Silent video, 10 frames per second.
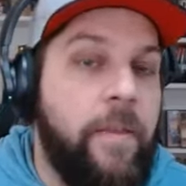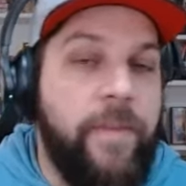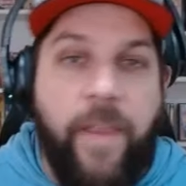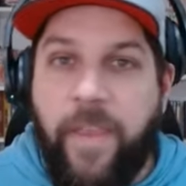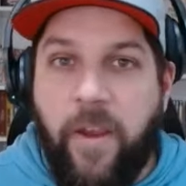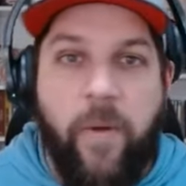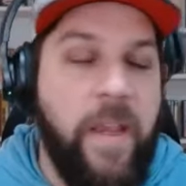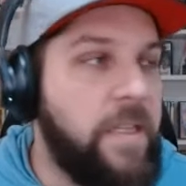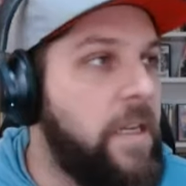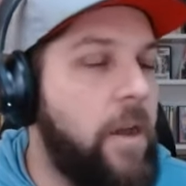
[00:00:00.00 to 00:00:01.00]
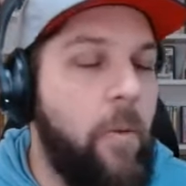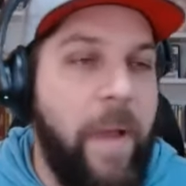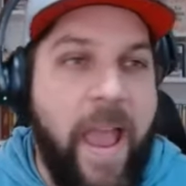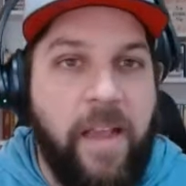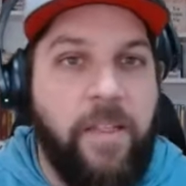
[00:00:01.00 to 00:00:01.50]
Nothing crazy, no
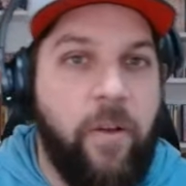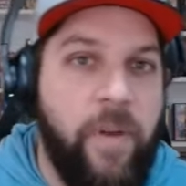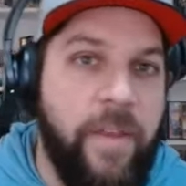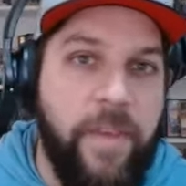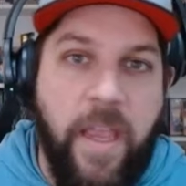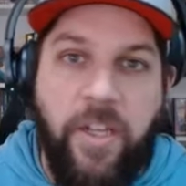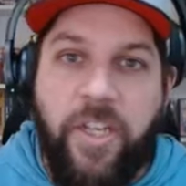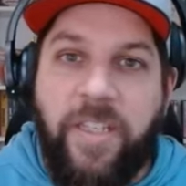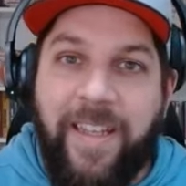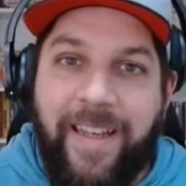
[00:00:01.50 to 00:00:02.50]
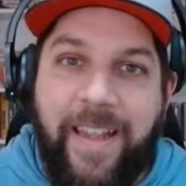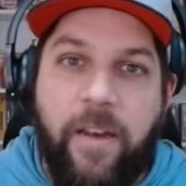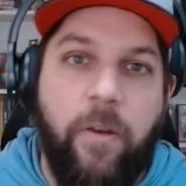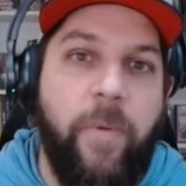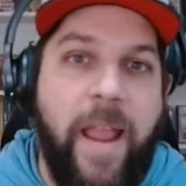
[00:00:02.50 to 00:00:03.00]
packs, no nothing, just a
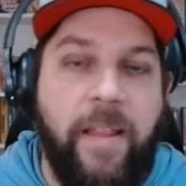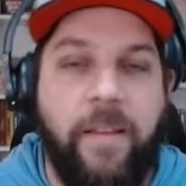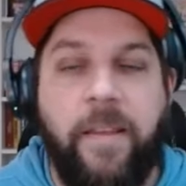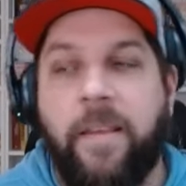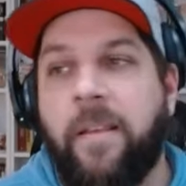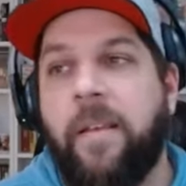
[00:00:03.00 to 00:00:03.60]
little rent.